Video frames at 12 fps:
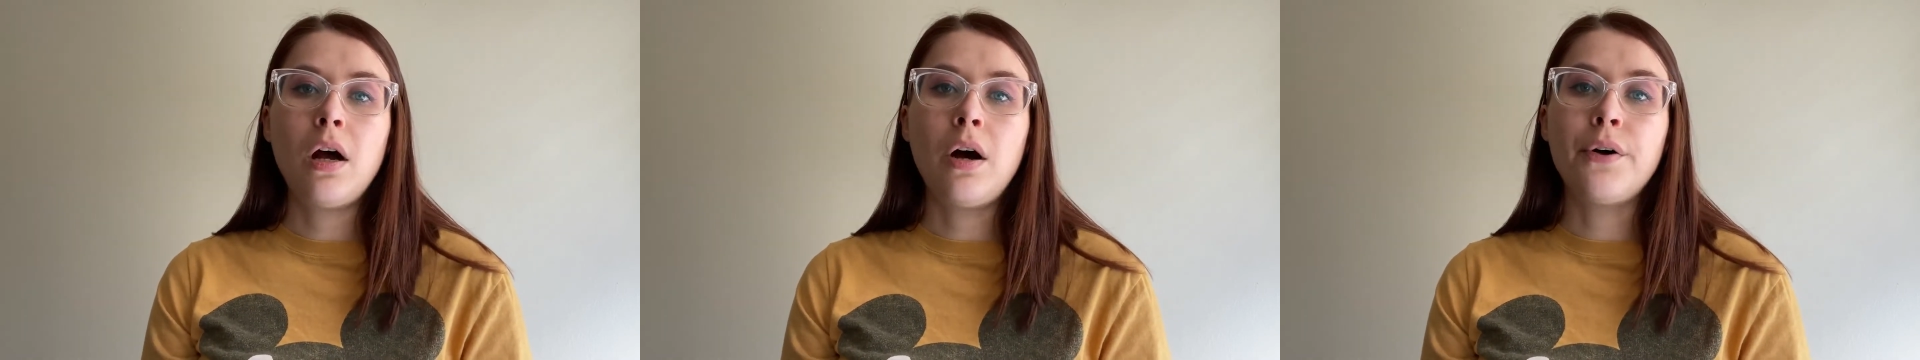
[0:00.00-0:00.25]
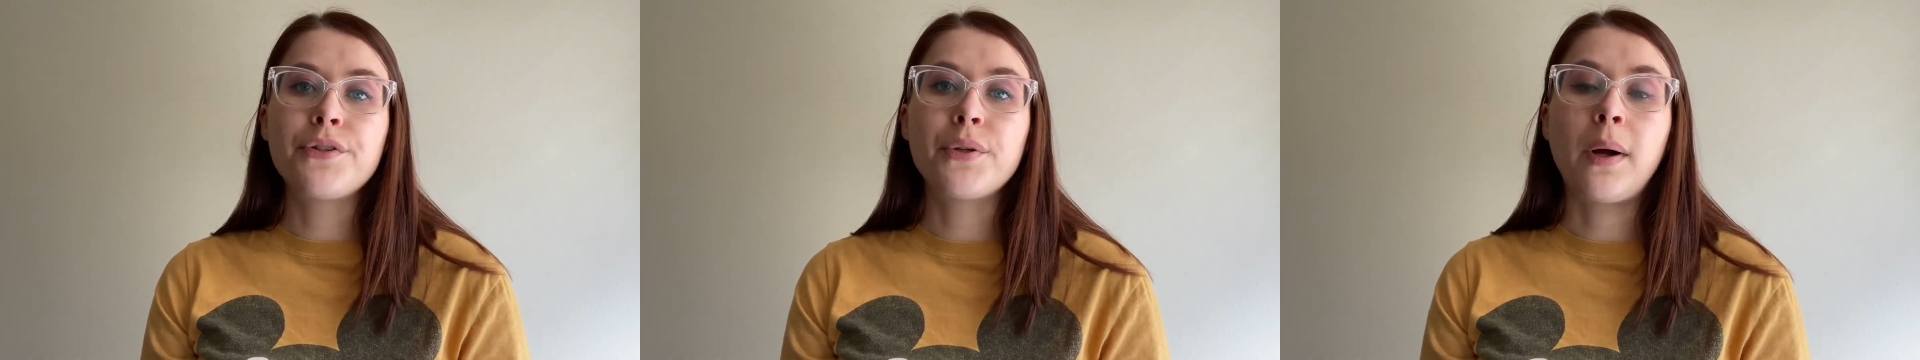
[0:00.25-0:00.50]

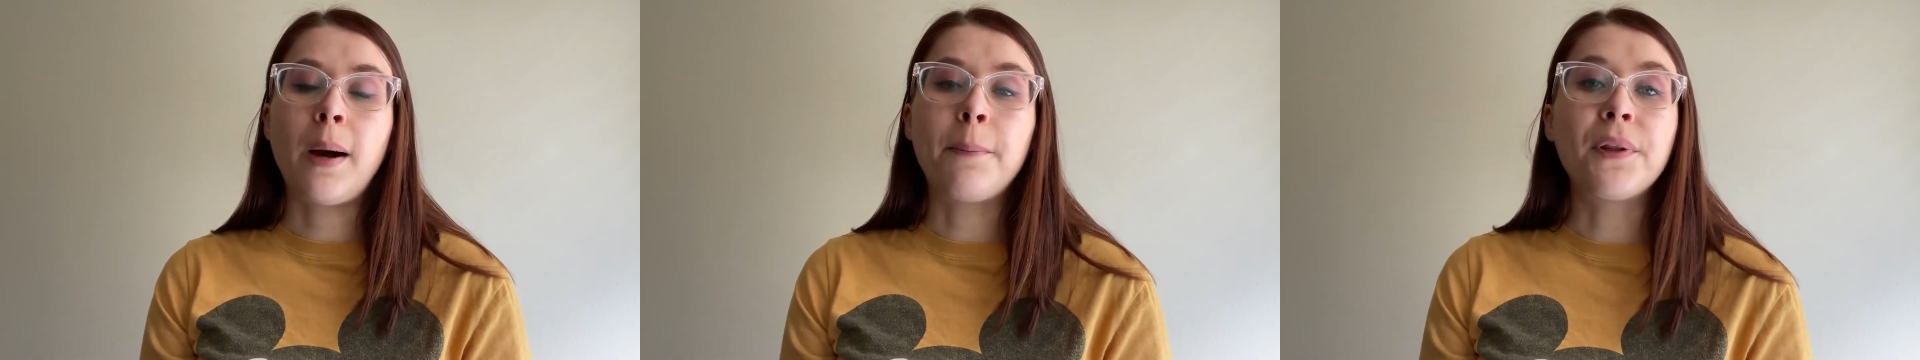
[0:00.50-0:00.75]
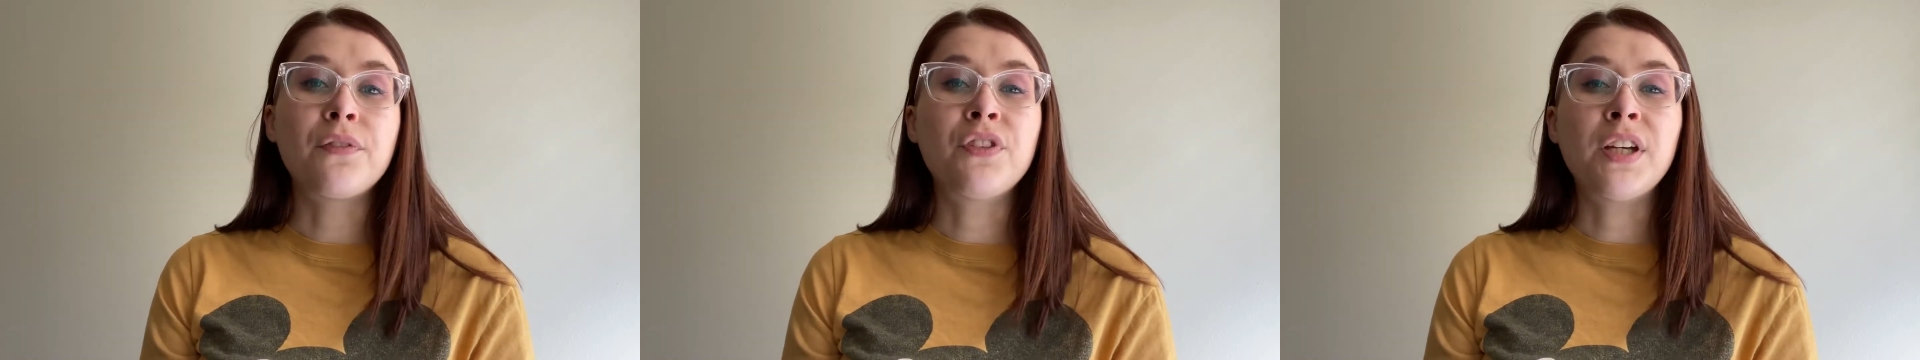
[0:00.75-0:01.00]
also a
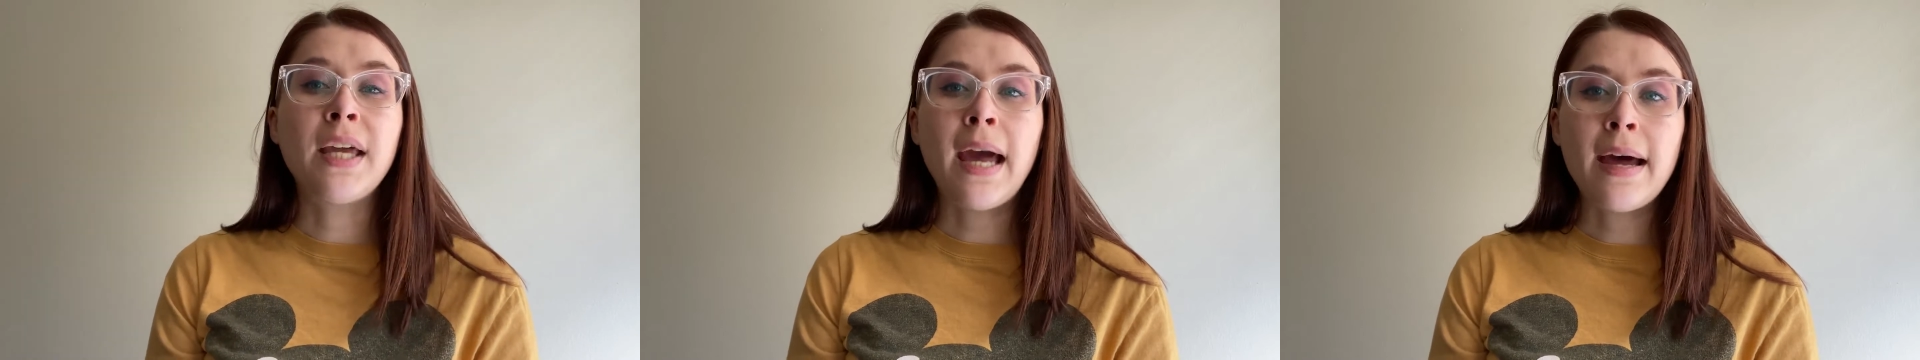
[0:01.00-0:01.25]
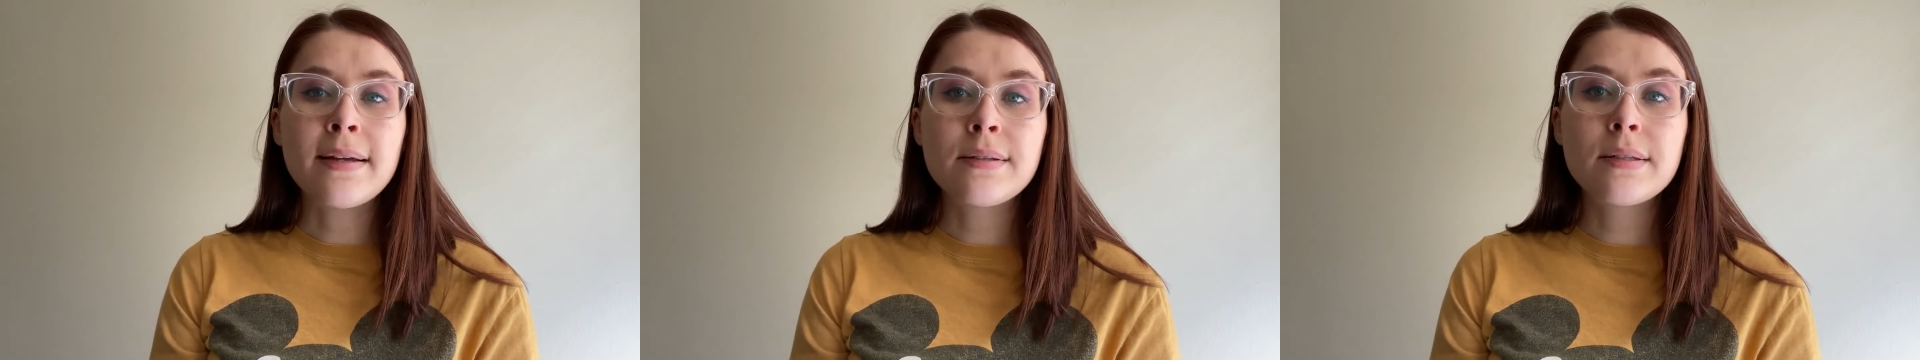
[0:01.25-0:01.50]
couple of the
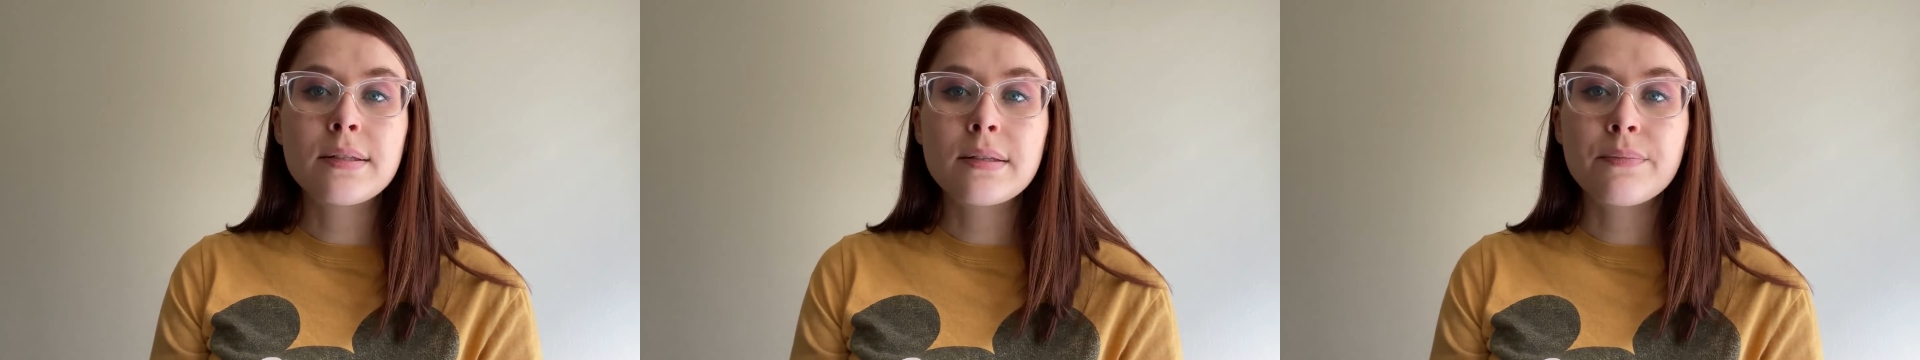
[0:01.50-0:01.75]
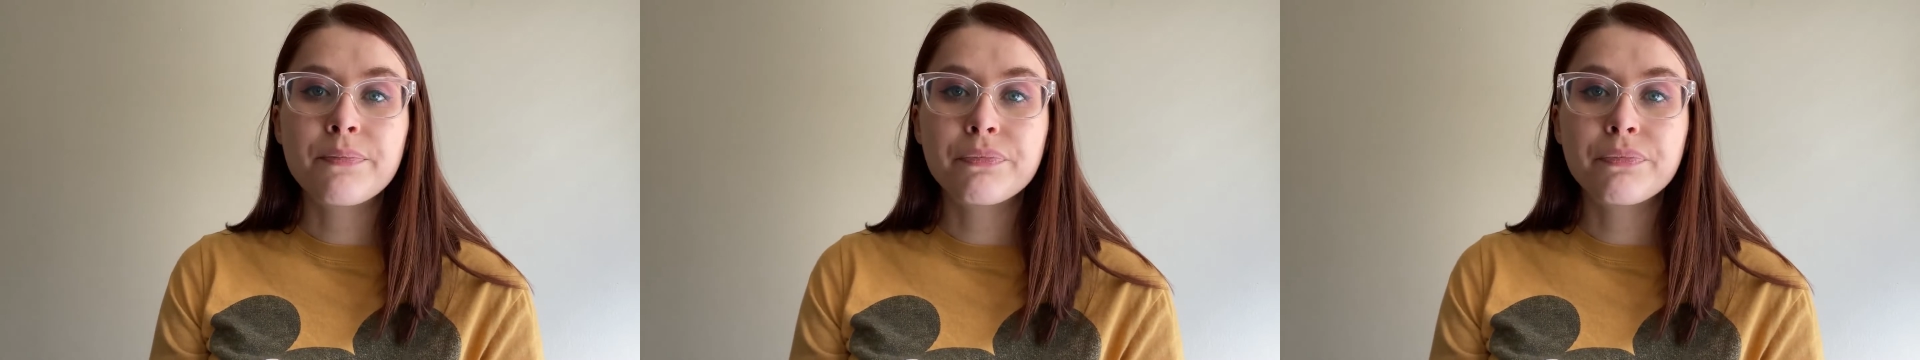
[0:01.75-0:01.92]
guests,